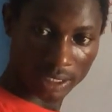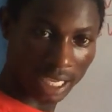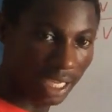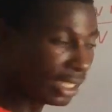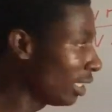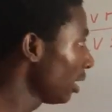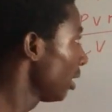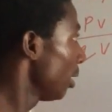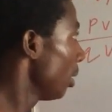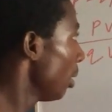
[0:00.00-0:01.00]
then
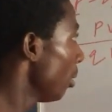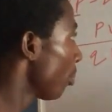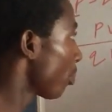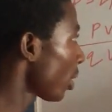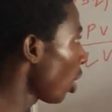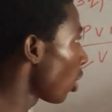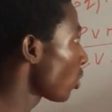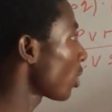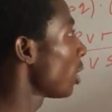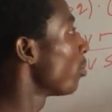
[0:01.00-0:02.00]
P also